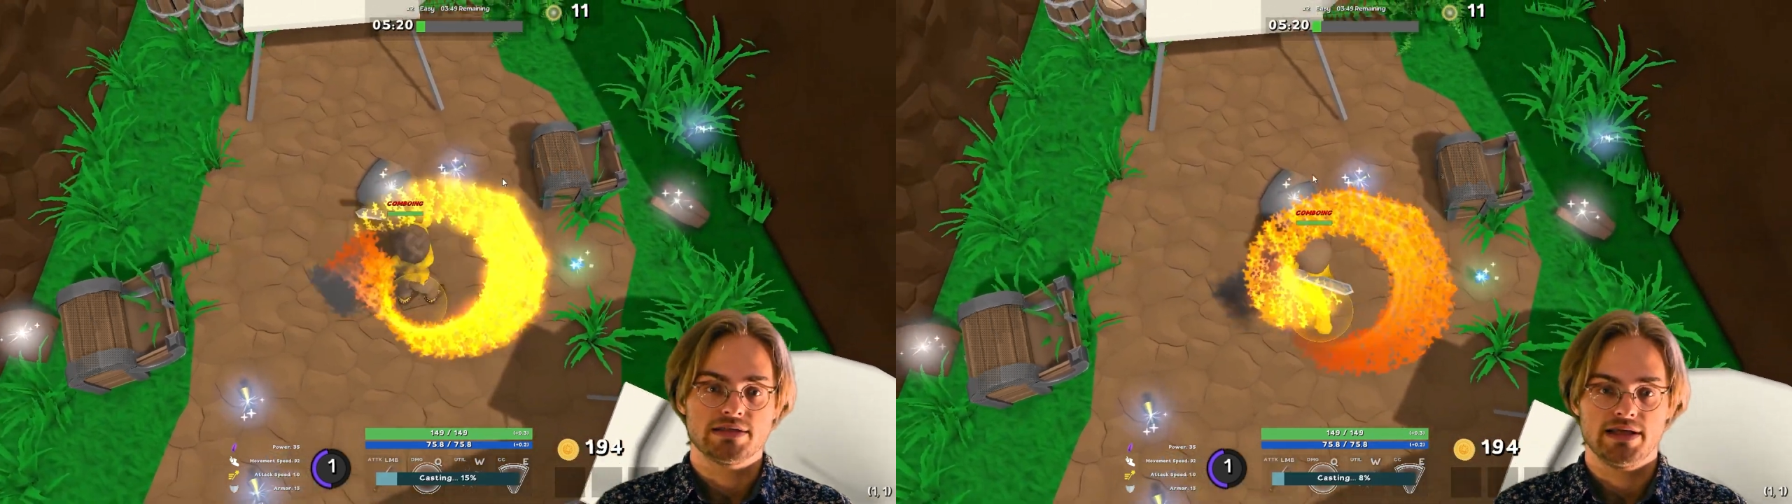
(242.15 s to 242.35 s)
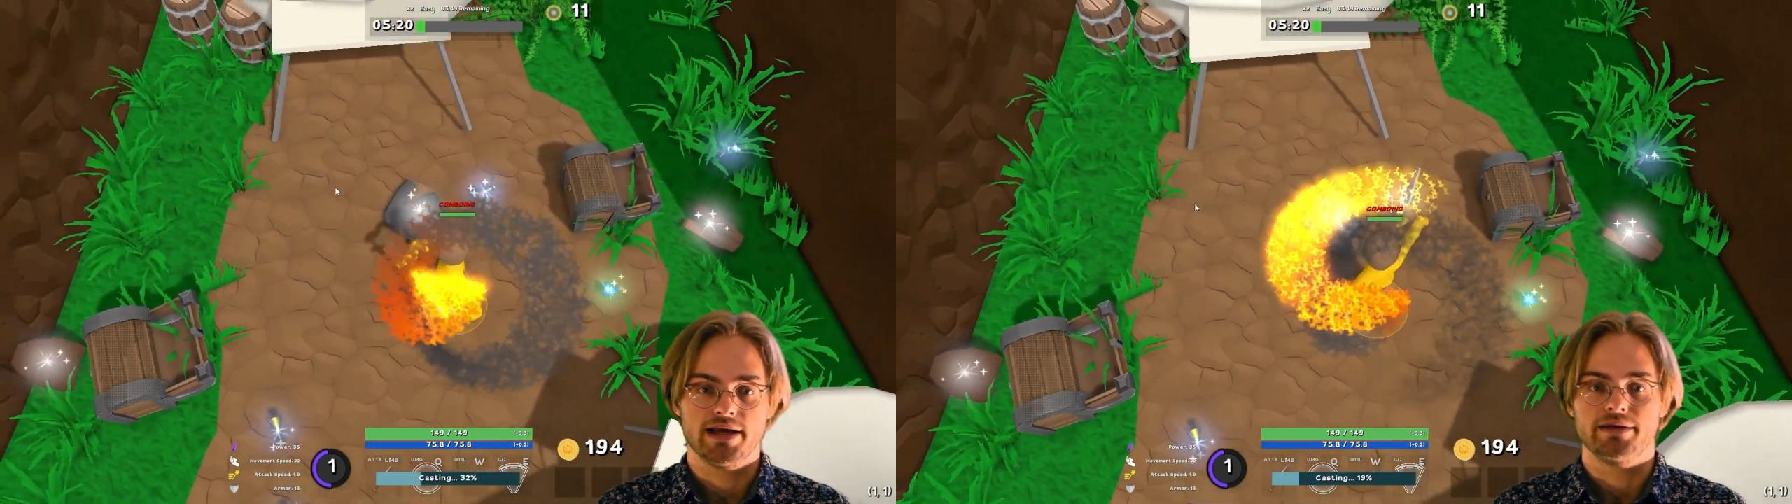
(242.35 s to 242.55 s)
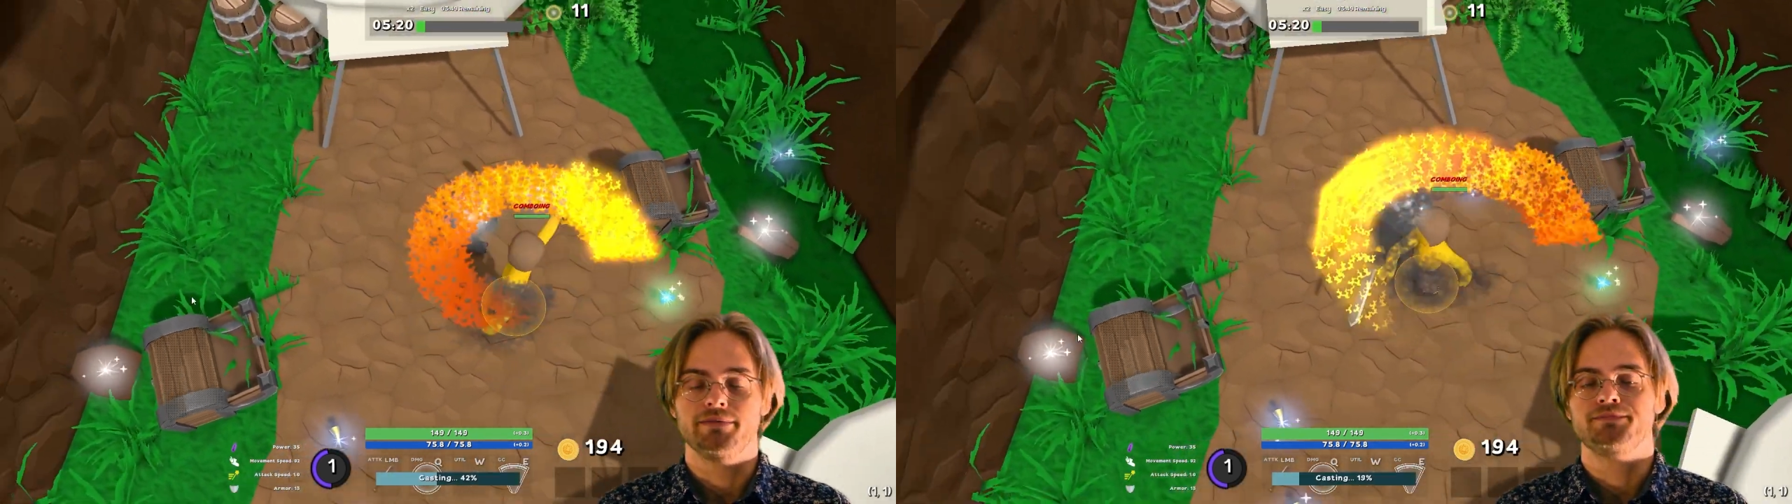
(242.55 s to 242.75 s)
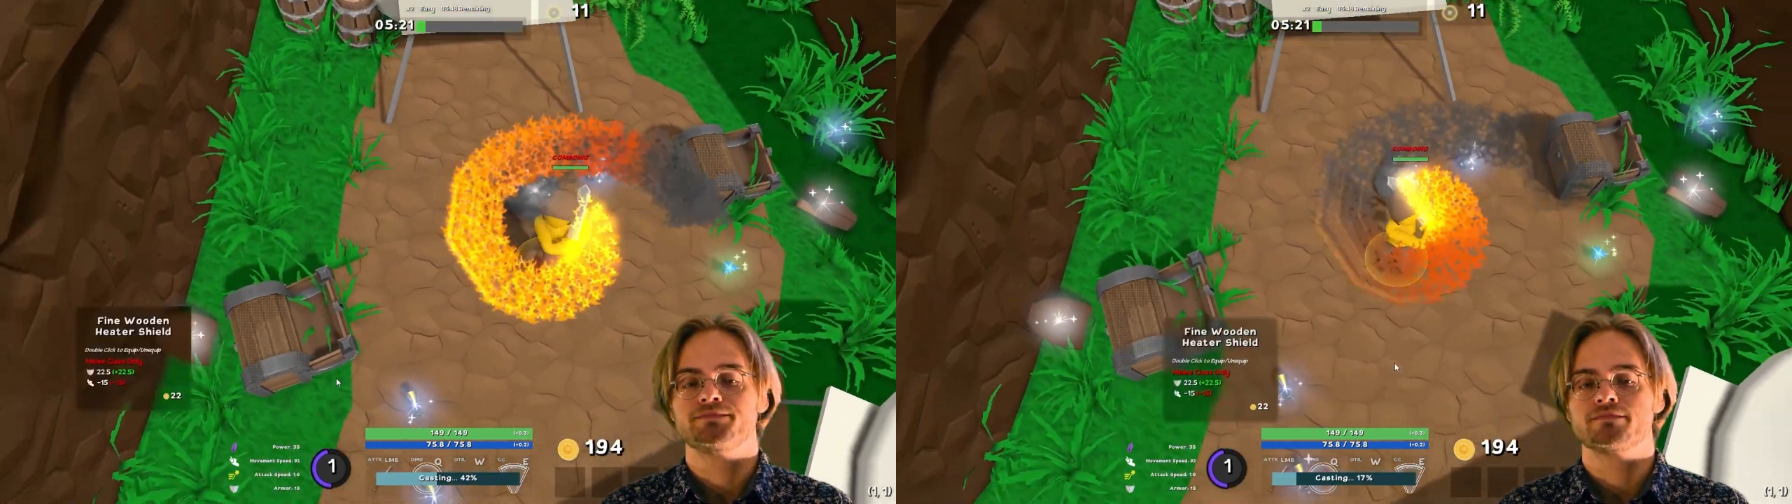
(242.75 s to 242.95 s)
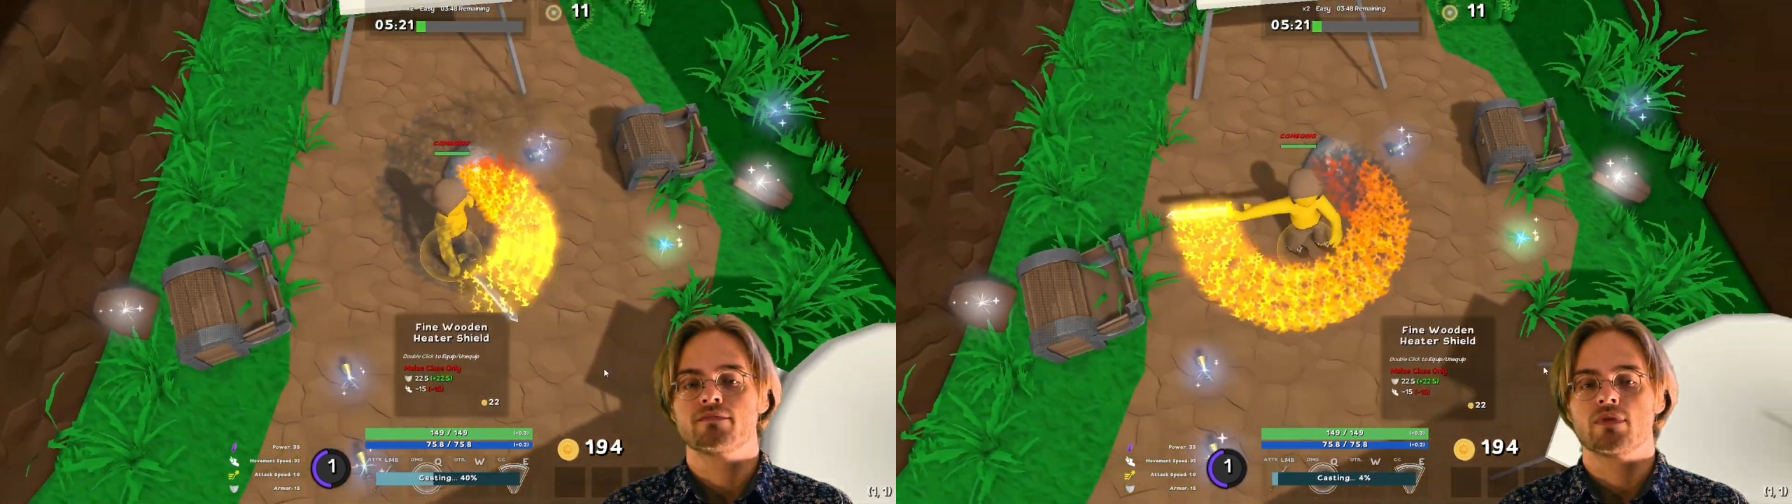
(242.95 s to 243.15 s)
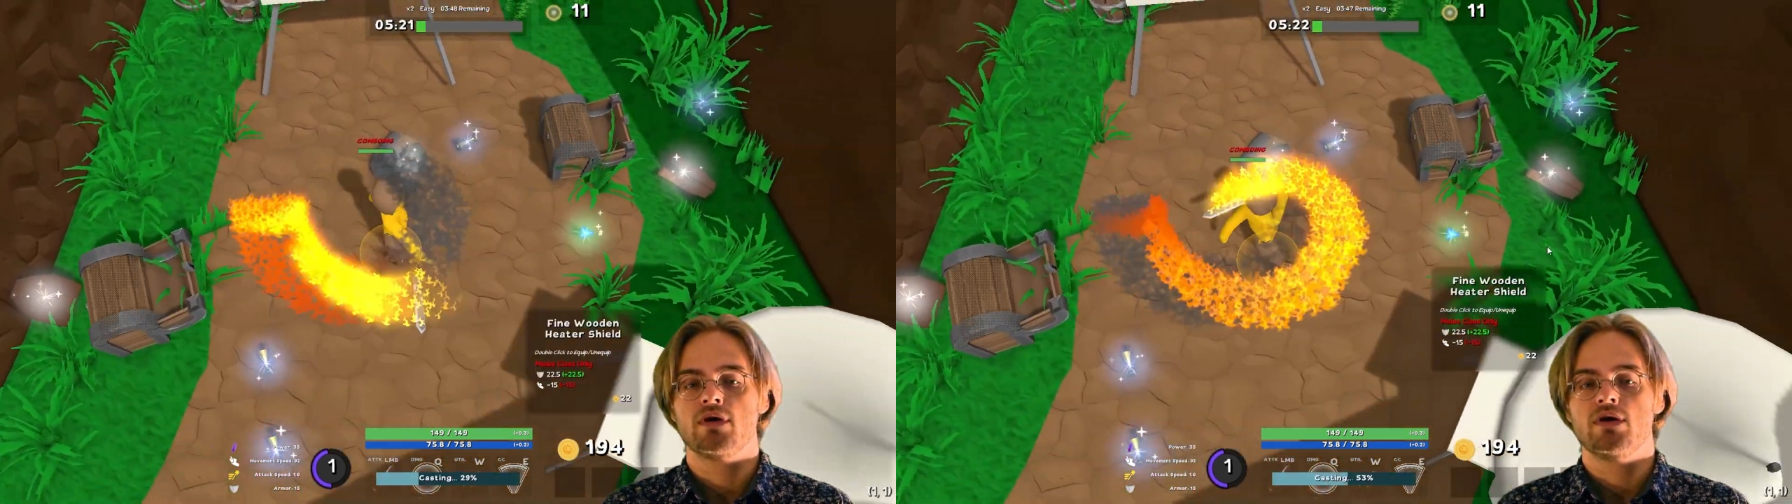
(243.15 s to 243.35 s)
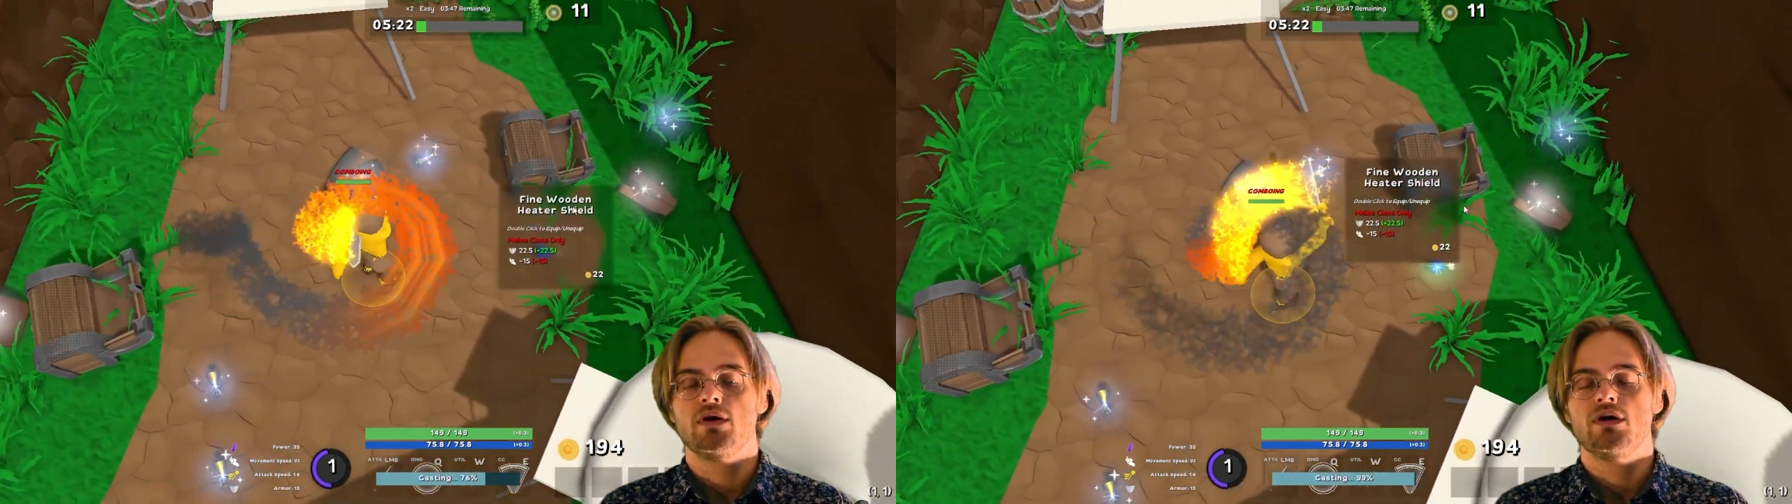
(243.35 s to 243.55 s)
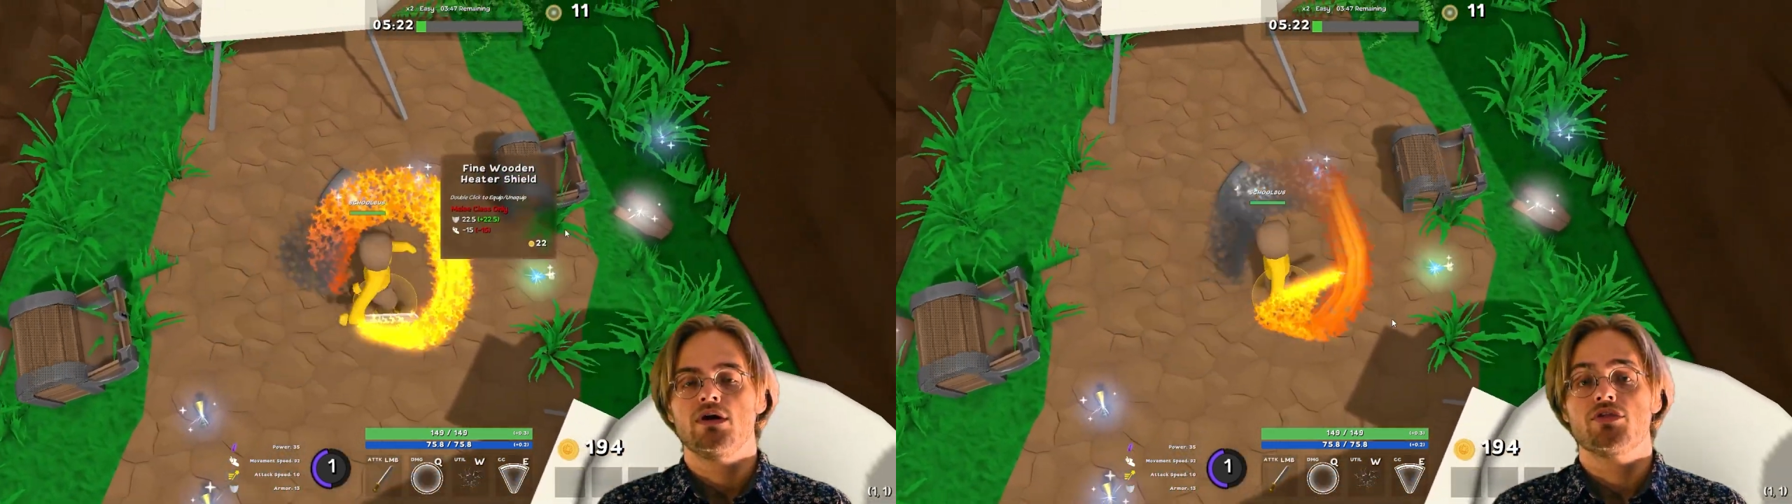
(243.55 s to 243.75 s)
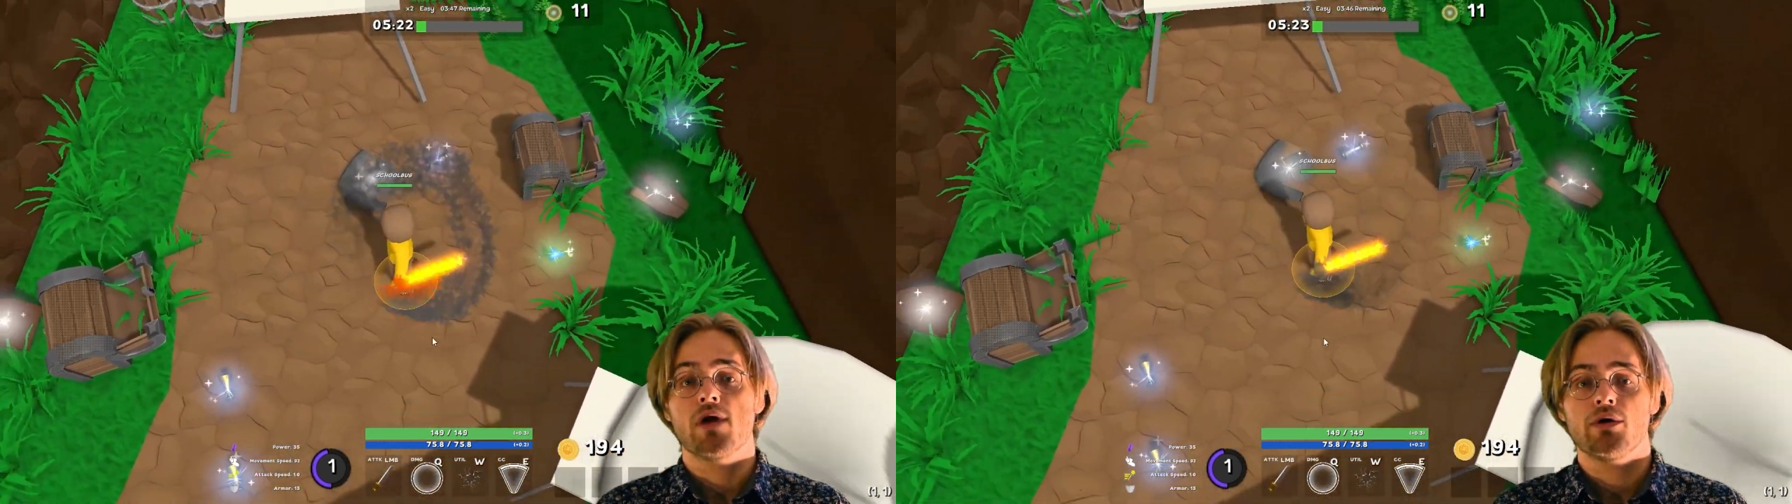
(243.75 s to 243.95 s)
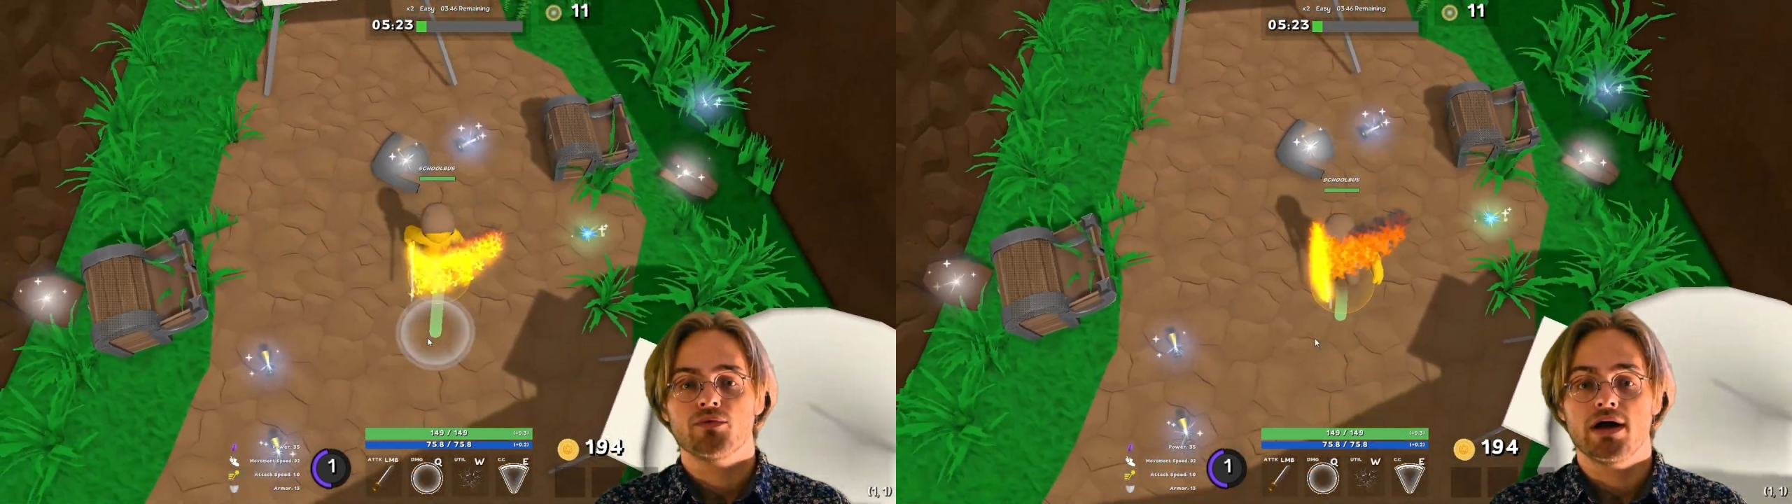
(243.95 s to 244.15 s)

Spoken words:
at the end. Throughout